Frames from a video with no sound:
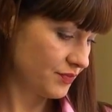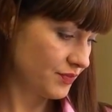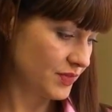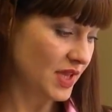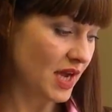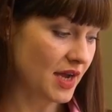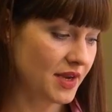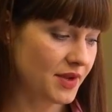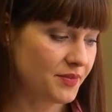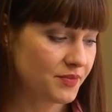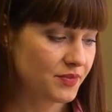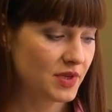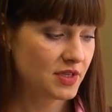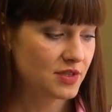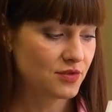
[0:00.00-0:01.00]
Dari.
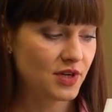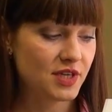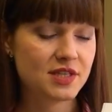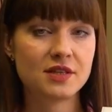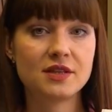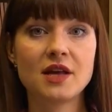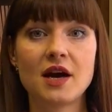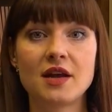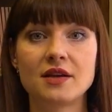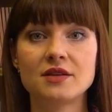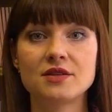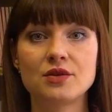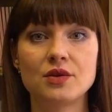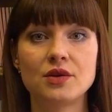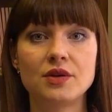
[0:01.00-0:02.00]
It's writing Dari.
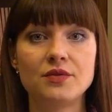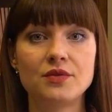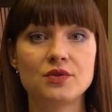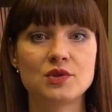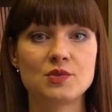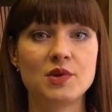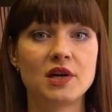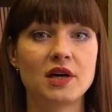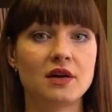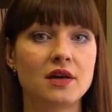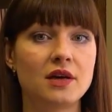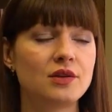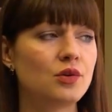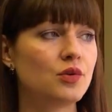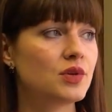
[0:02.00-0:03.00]
So if you speak,
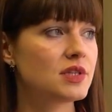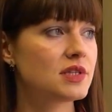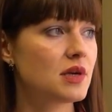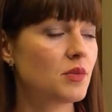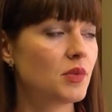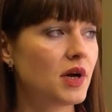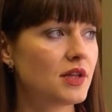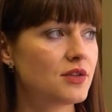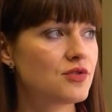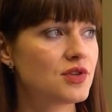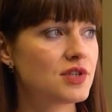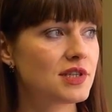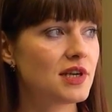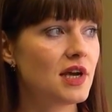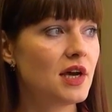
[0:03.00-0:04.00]
I know in some
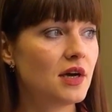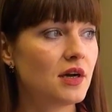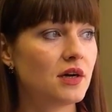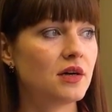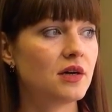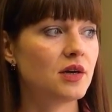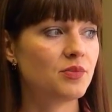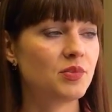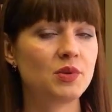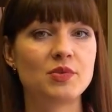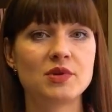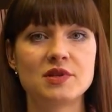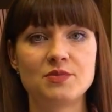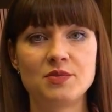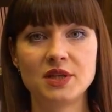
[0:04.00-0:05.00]
countries
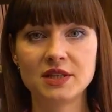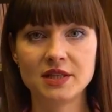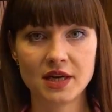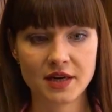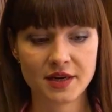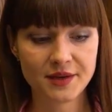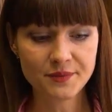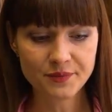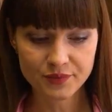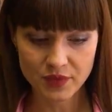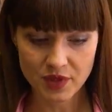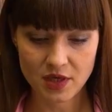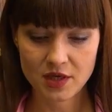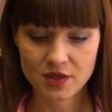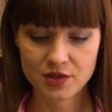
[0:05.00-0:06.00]
people speak Dari.
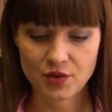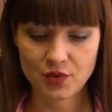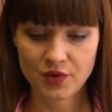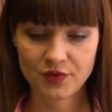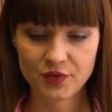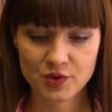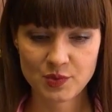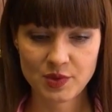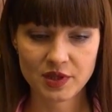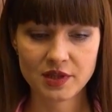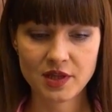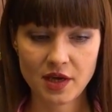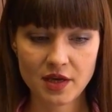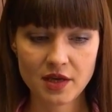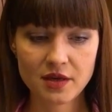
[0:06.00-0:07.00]
So if you speak
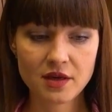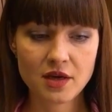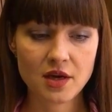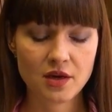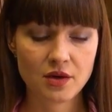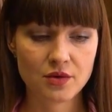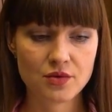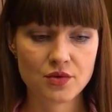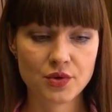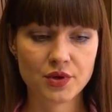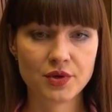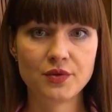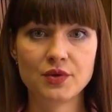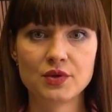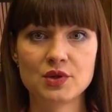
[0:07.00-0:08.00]
Dari or
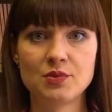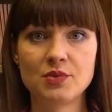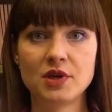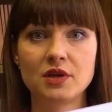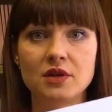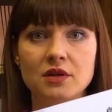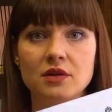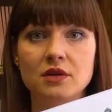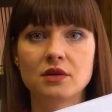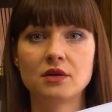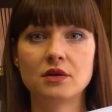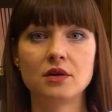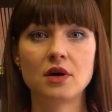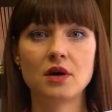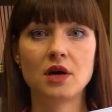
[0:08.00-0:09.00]
if you speak
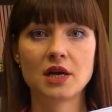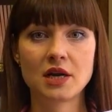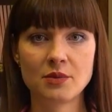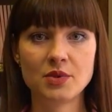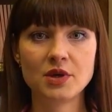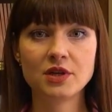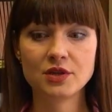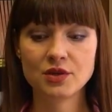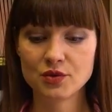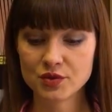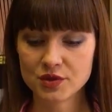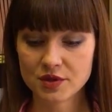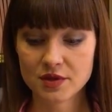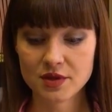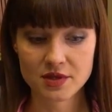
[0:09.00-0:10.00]
Arabic,
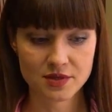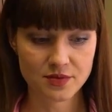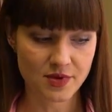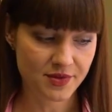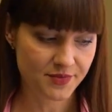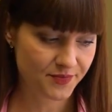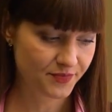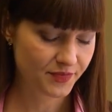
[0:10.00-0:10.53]
use this one.